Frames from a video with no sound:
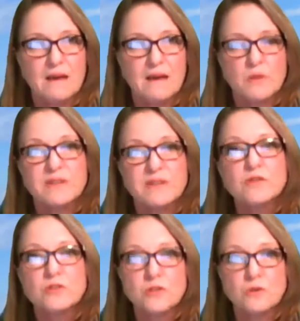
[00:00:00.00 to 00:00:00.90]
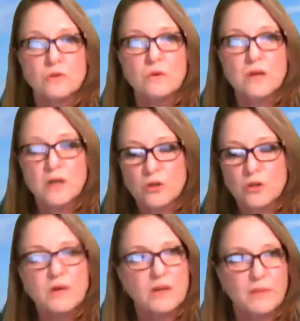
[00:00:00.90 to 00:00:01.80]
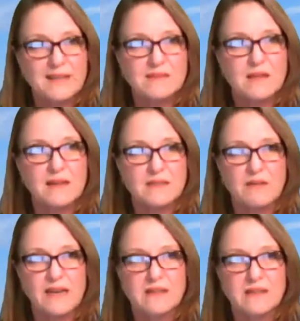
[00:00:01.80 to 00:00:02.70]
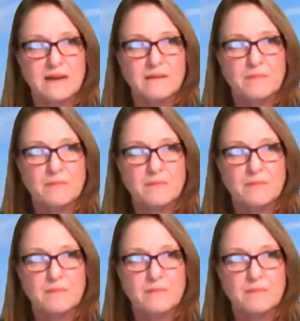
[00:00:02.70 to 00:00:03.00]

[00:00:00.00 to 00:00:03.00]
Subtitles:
because if you do, you're going to be a solid director.